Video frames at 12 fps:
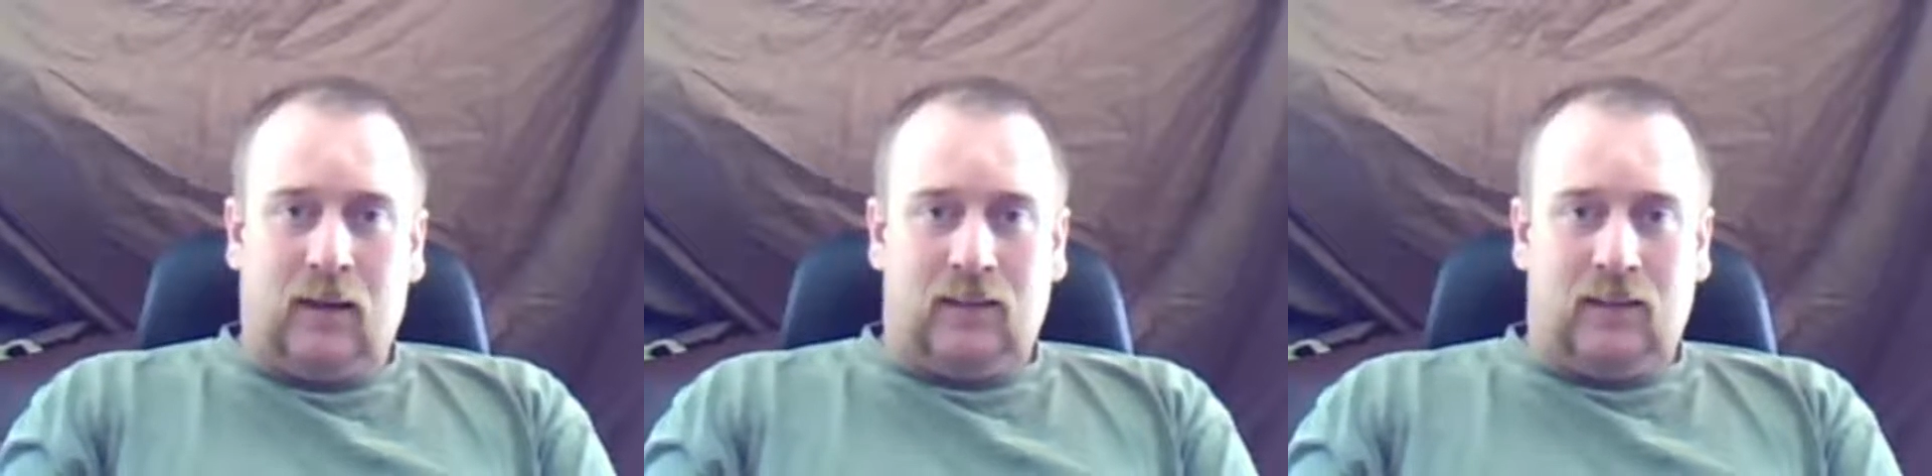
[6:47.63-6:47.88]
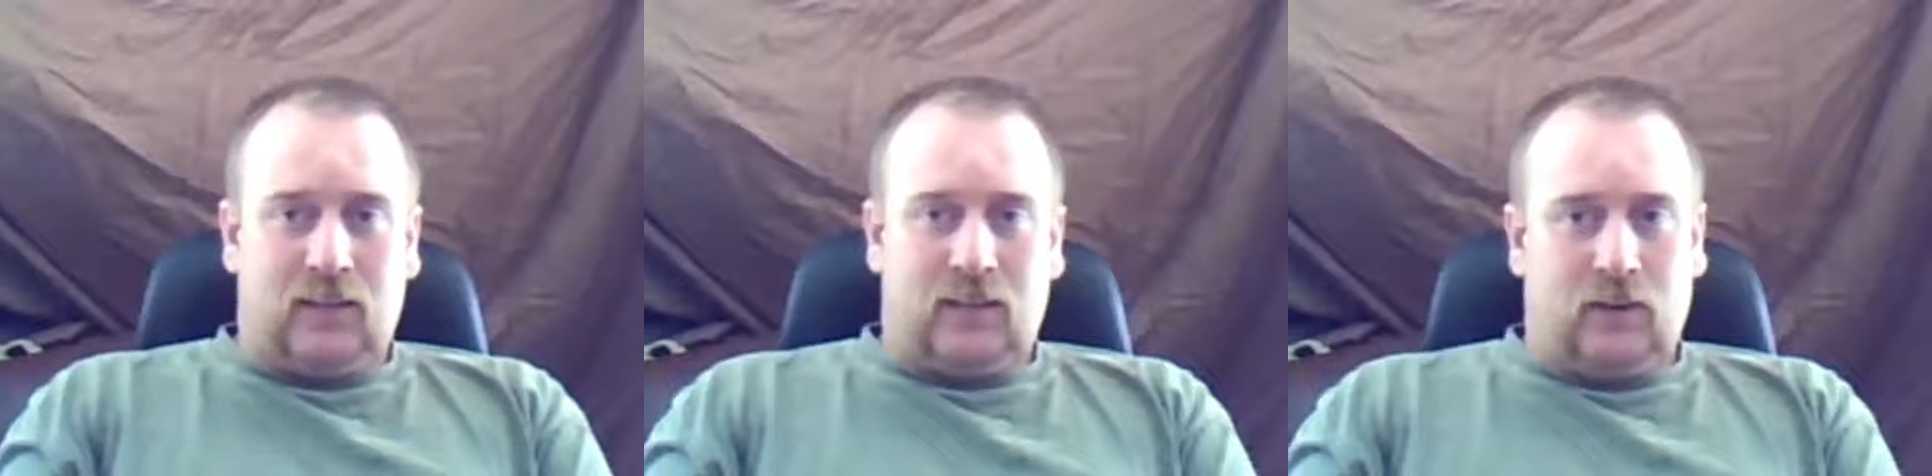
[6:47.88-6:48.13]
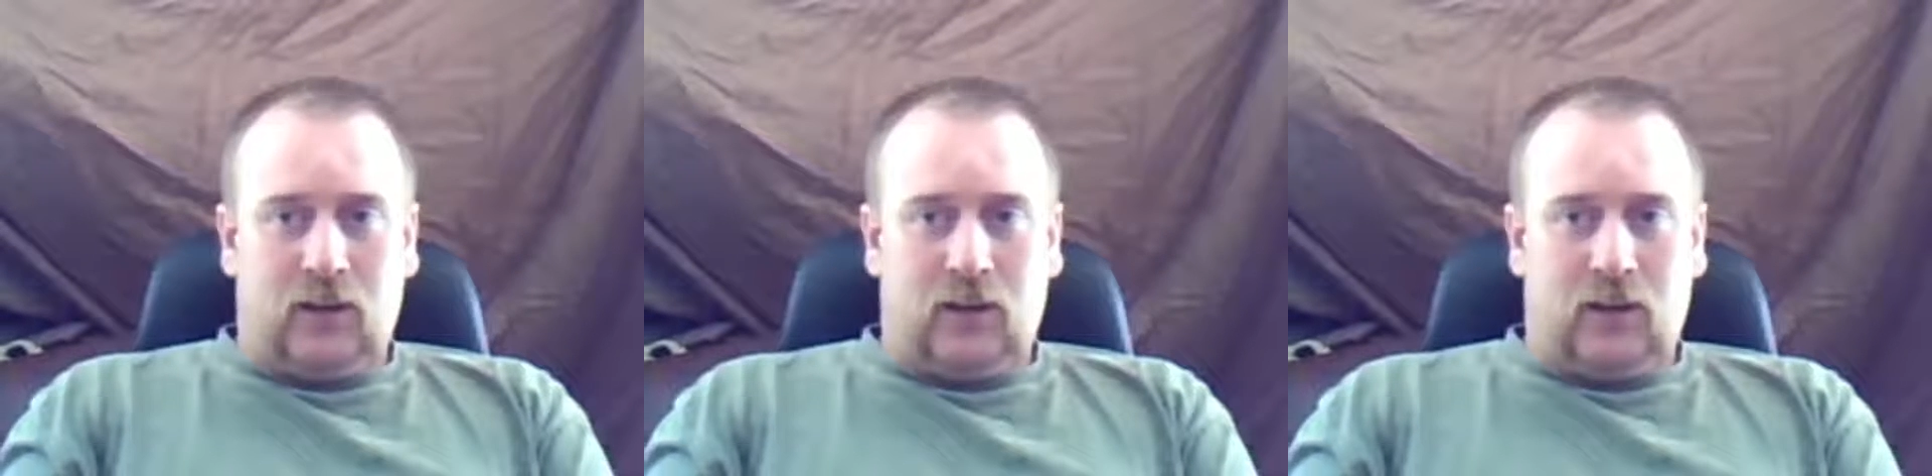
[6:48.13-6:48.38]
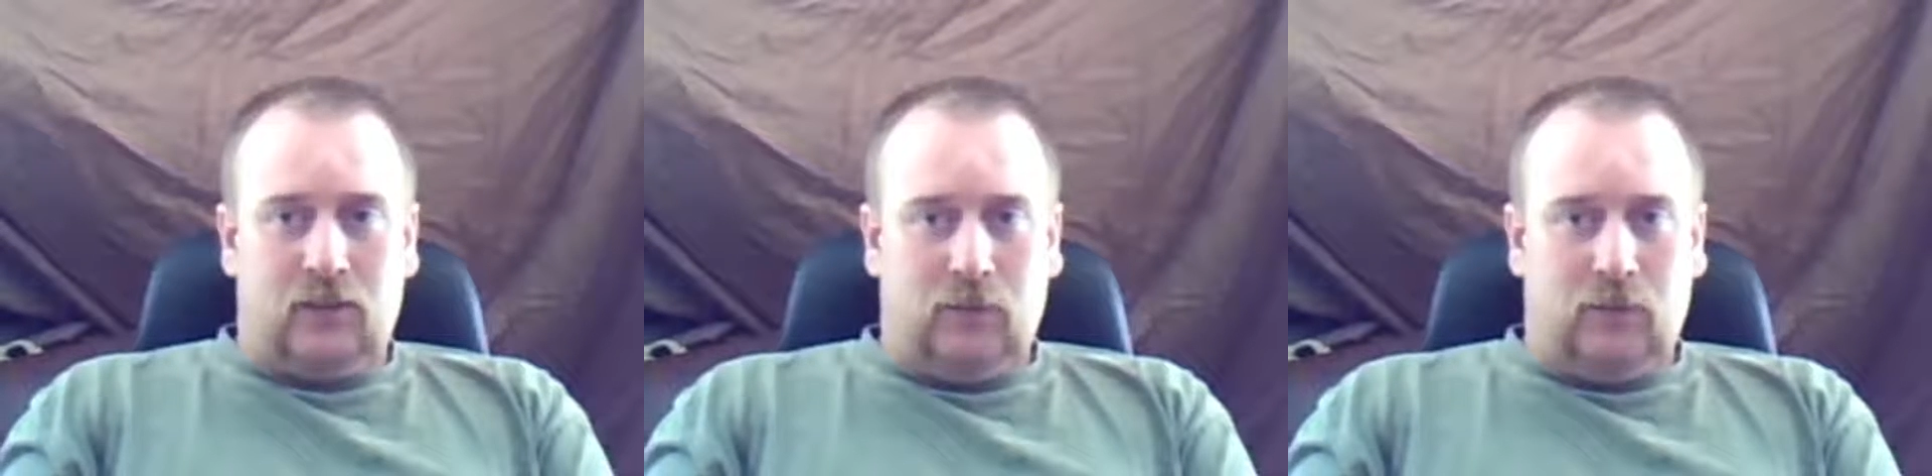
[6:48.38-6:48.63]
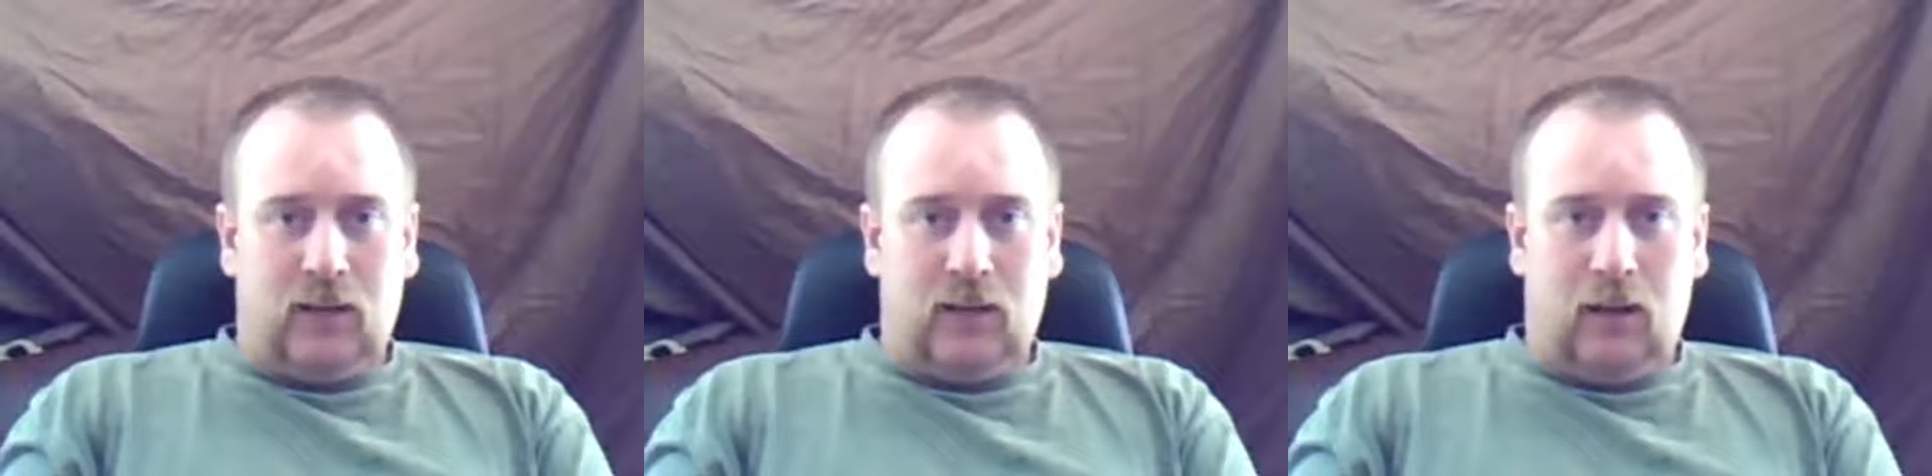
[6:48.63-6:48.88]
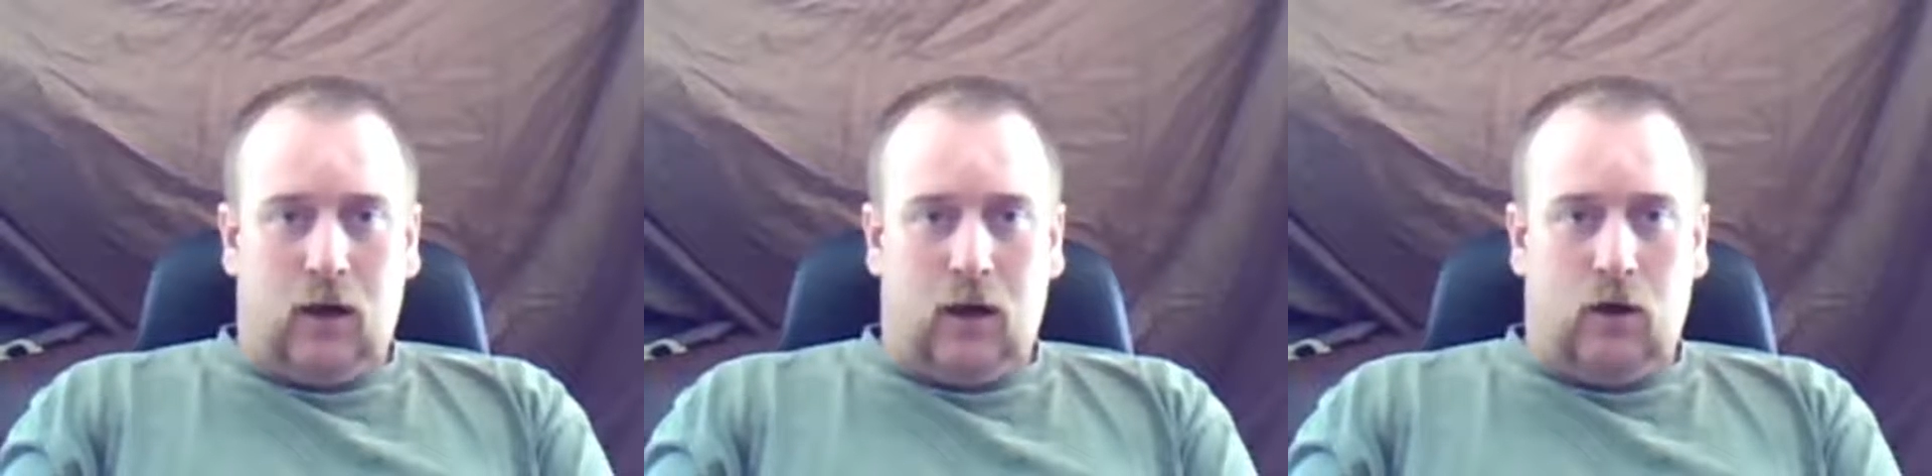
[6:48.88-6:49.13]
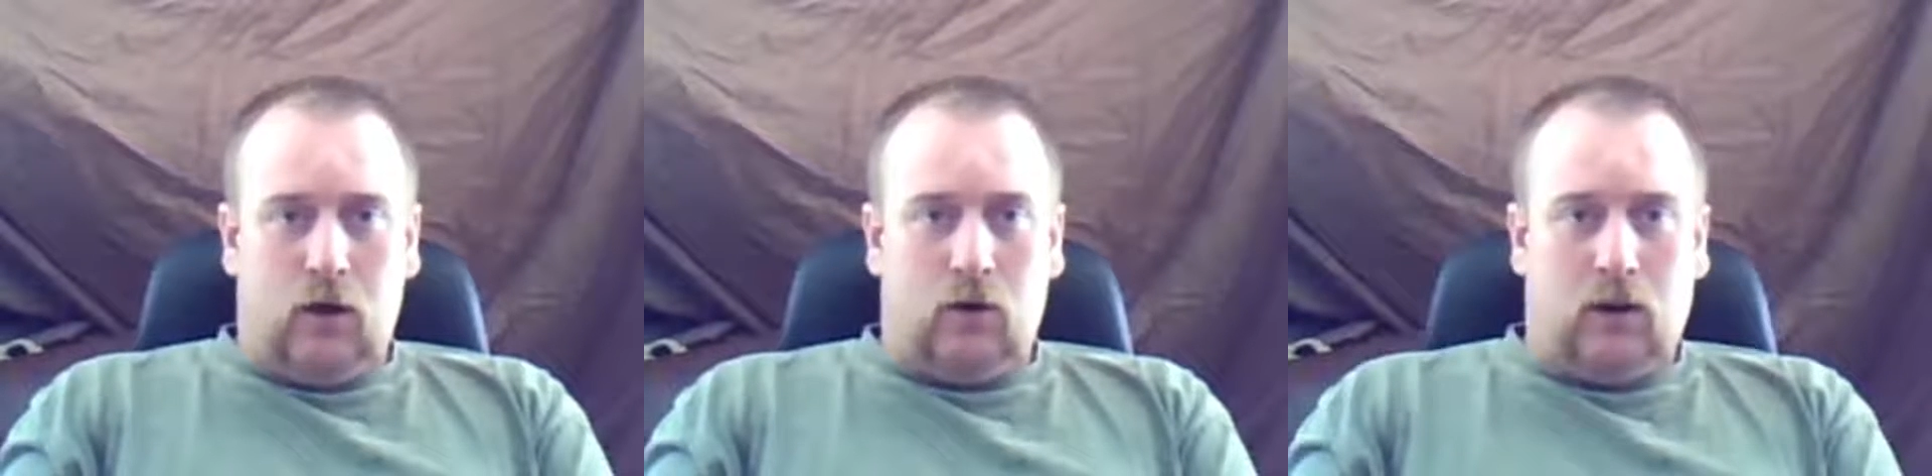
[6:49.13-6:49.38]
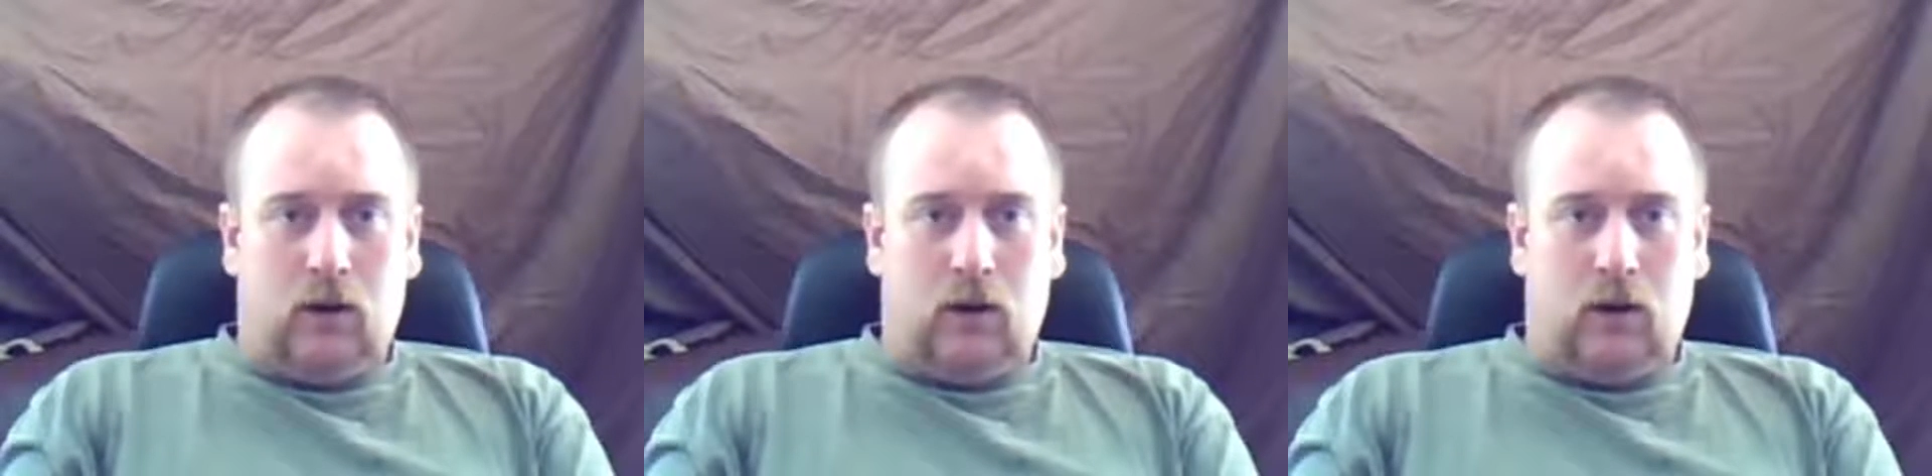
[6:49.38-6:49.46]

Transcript: This introduction video